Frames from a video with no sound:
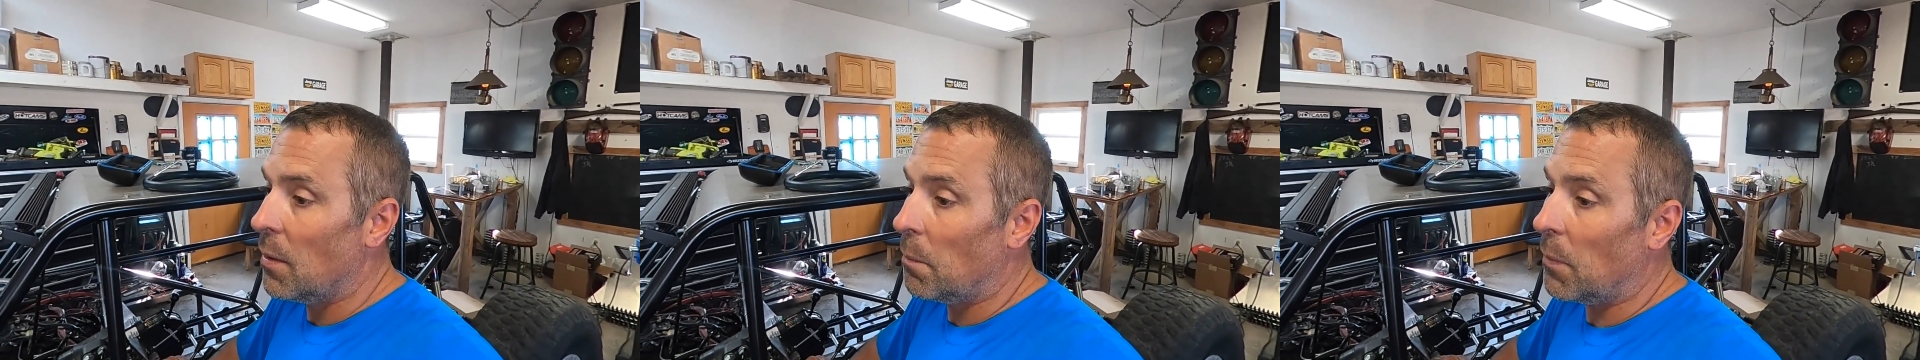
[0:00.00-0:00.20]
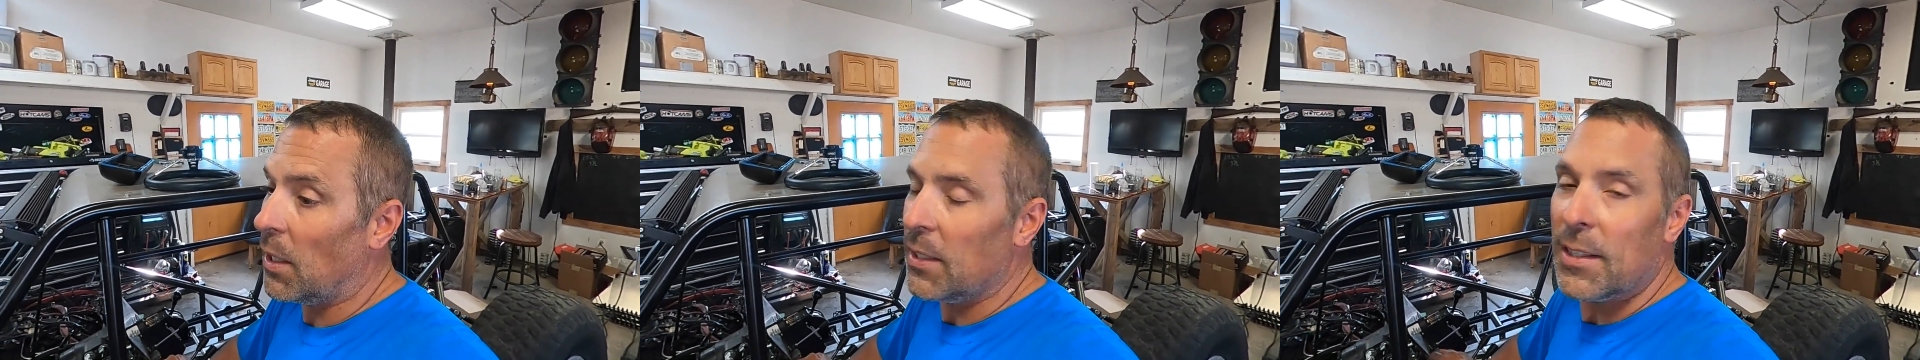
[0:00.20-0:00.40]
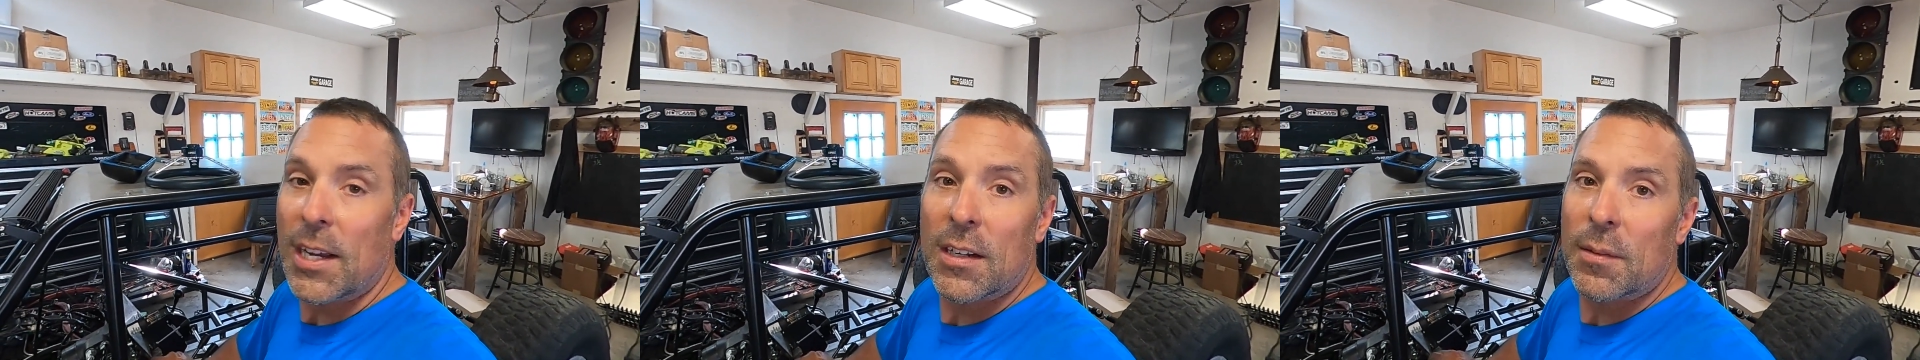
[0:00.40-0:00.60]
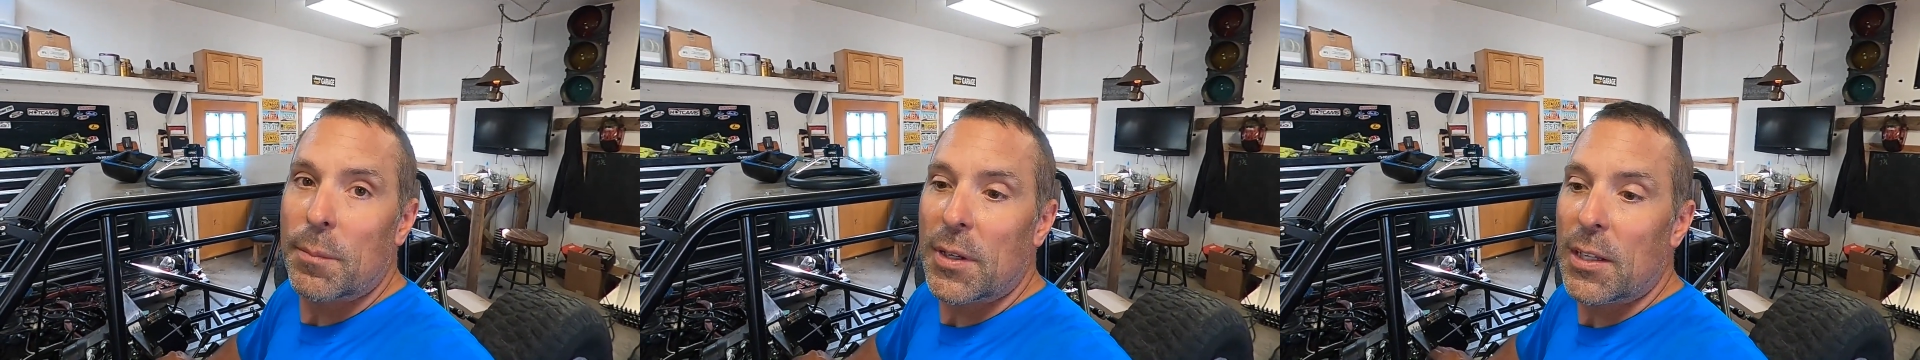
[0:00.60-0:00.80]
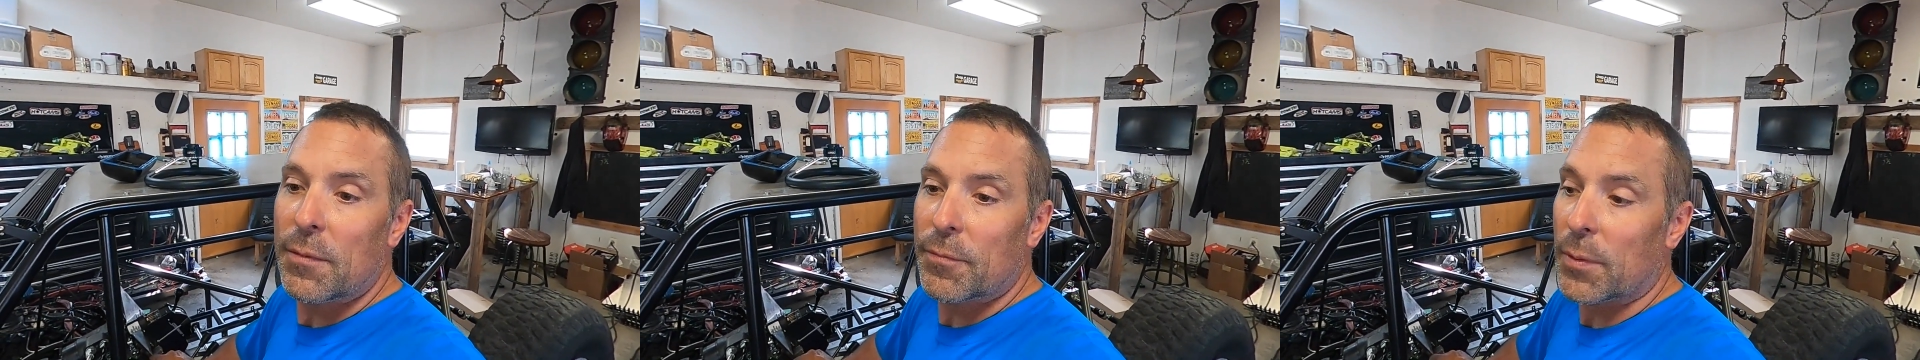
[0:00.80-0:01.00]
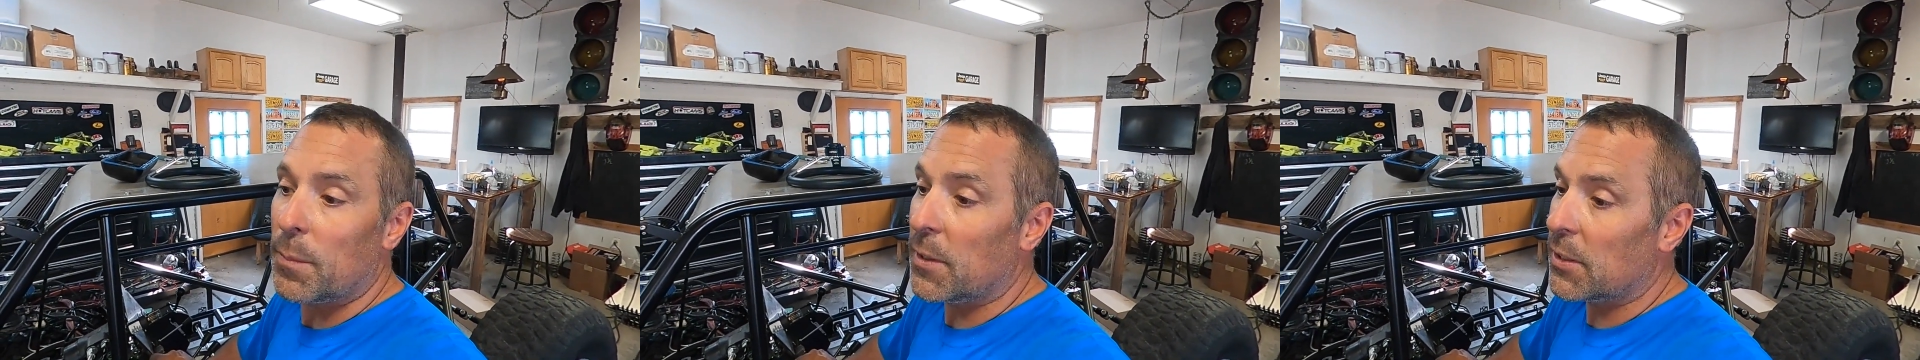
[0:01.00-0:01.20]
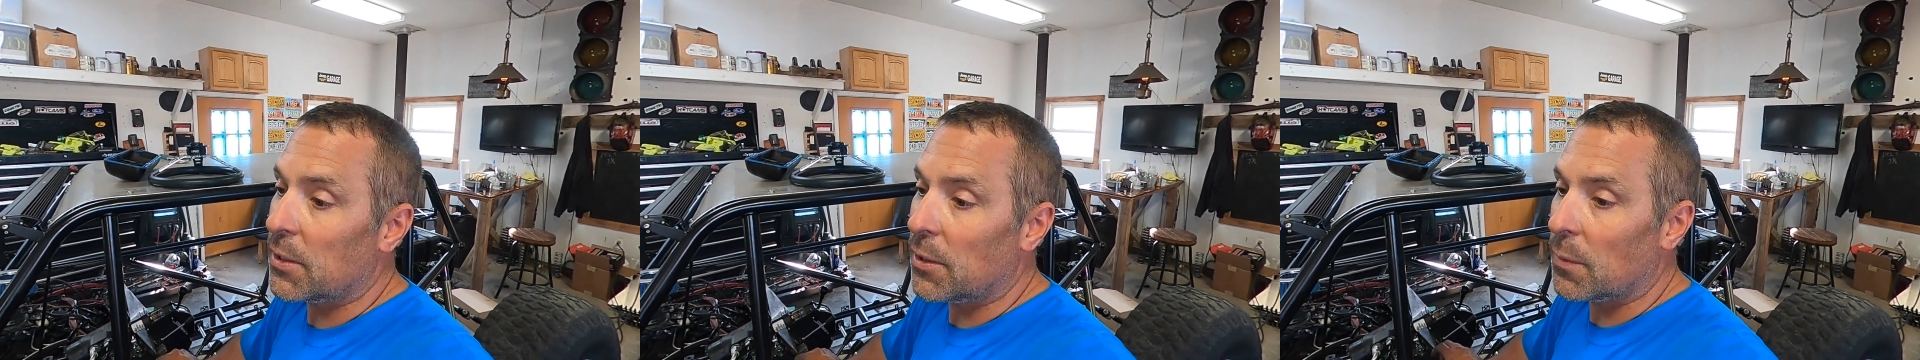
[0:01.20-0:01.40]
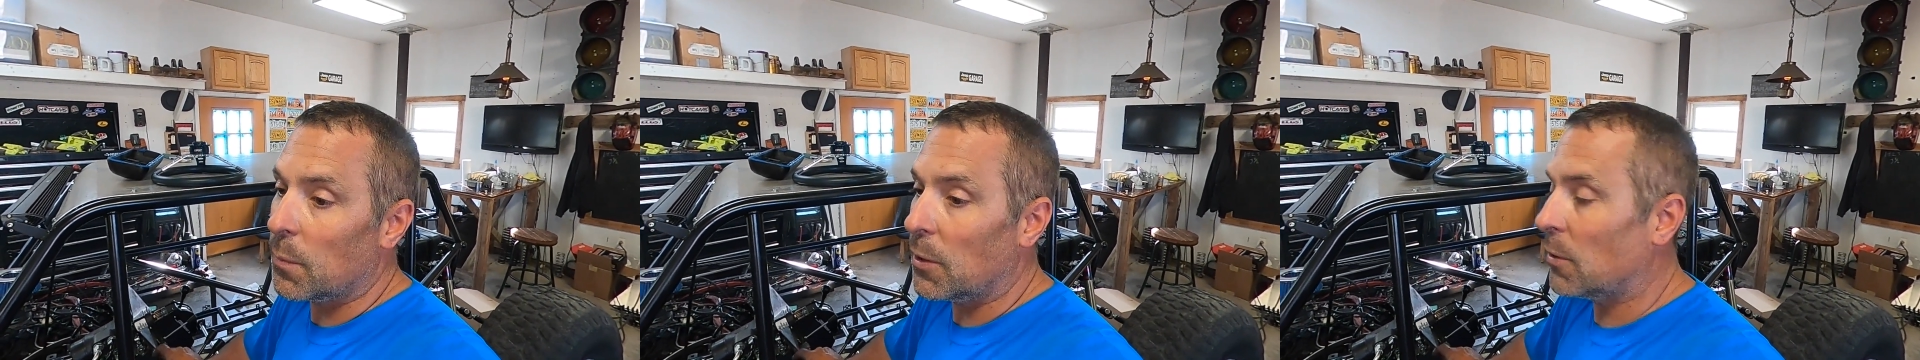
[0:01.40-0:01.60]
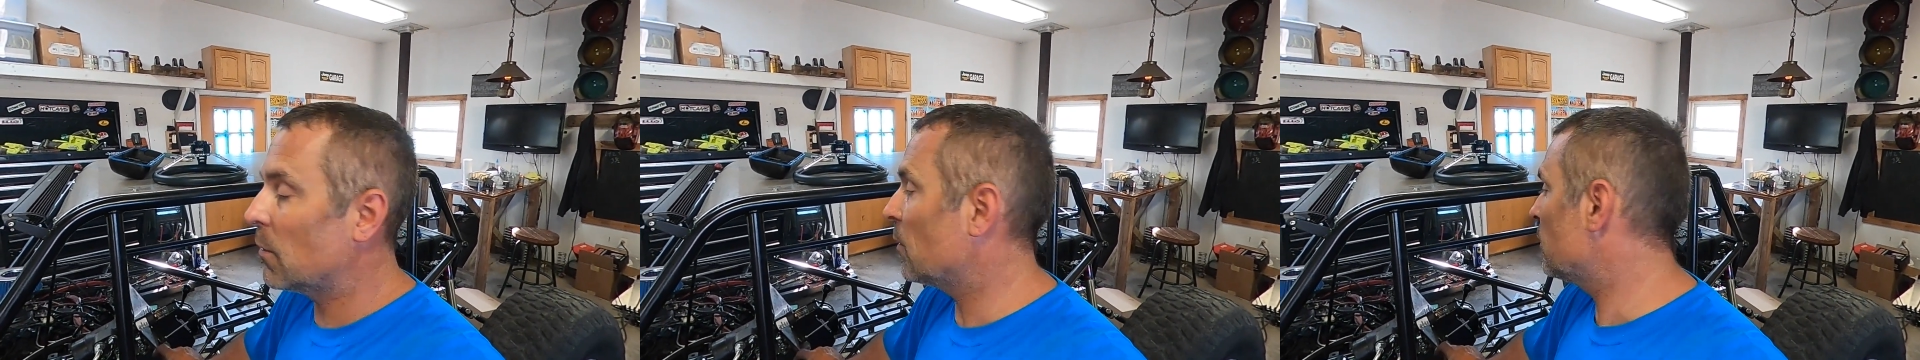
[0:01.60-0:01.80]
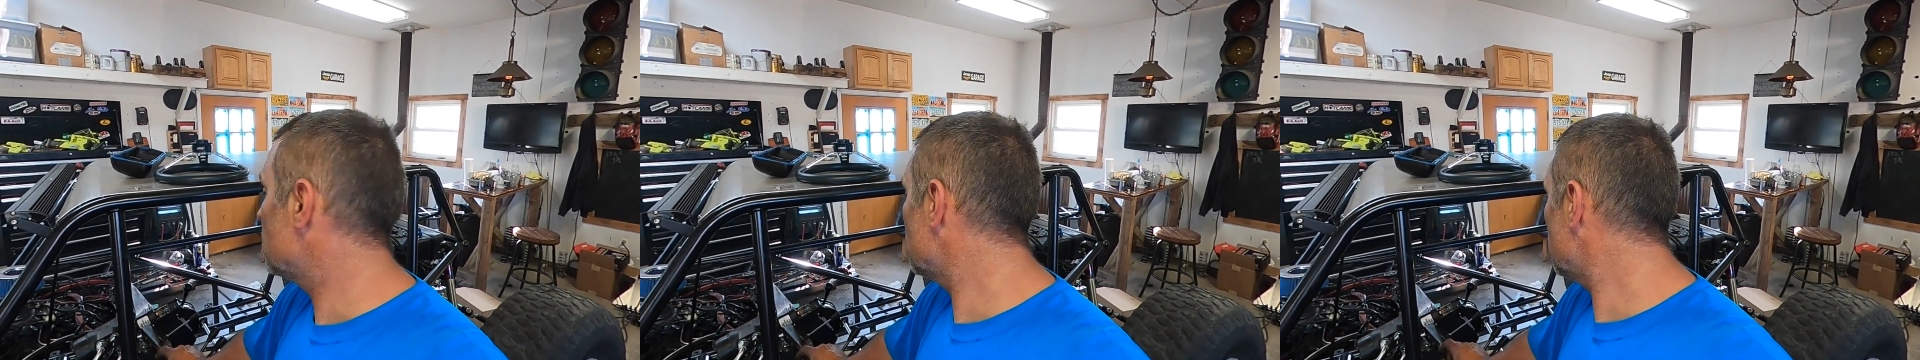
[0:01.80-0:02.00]
might not have been from this year
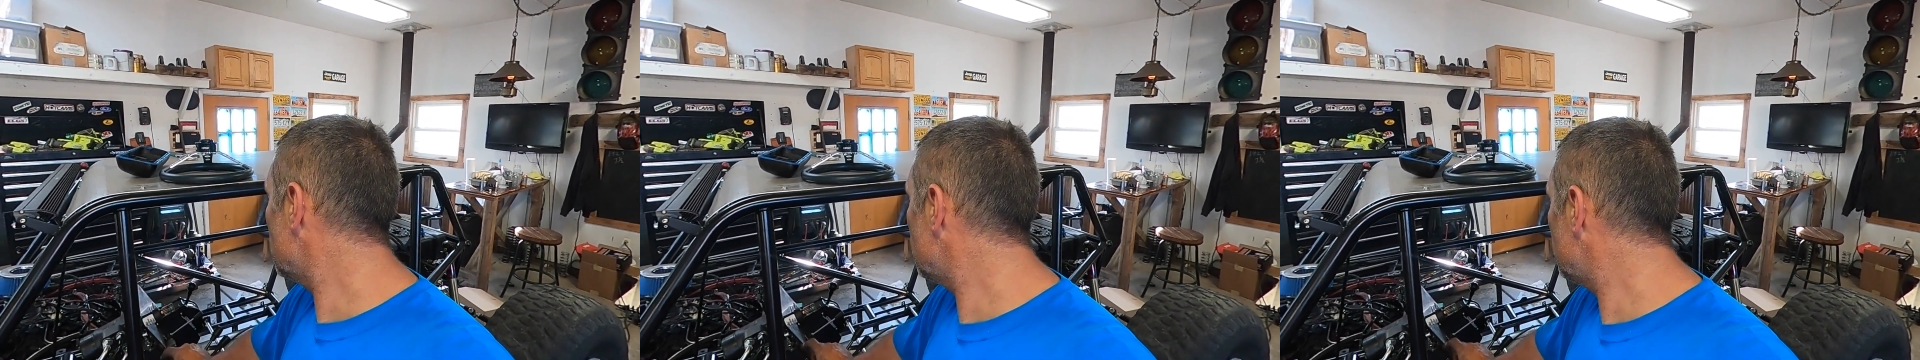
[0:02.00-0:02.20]
motor. So